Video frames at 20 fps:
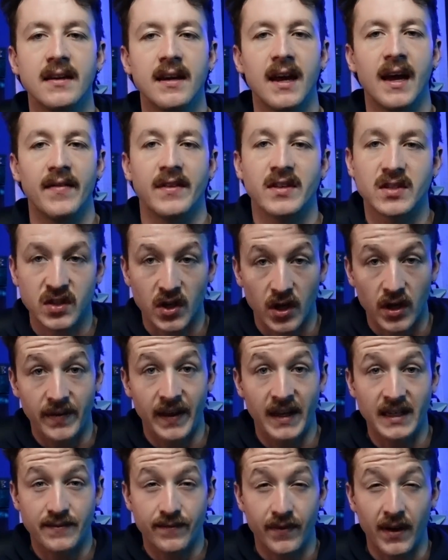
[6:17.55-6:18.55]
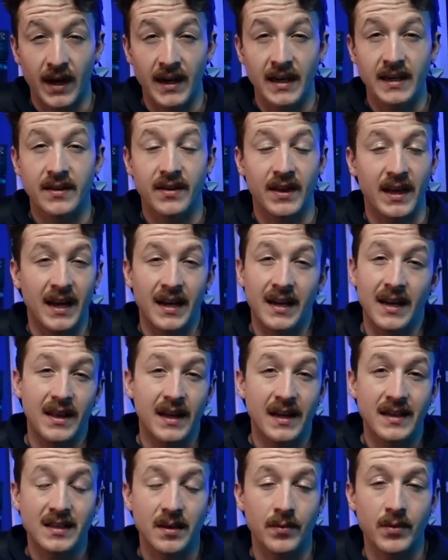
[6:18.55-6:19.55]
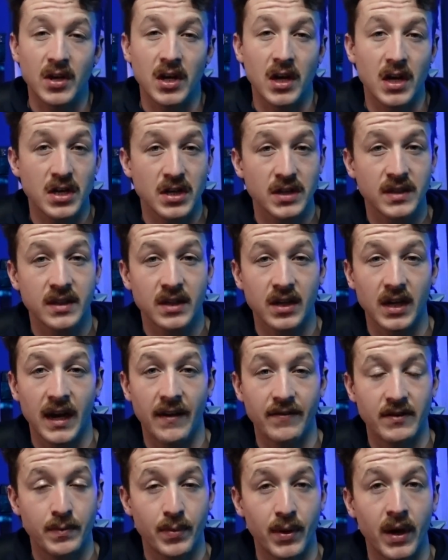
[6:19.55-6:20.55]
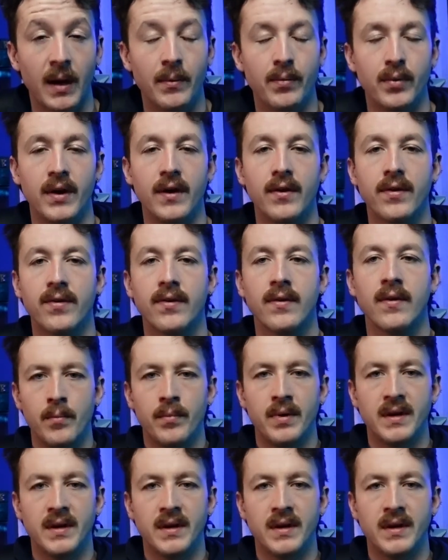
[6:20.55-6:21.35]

At the start, that's fine. I think it's something you're just going to have to put up with.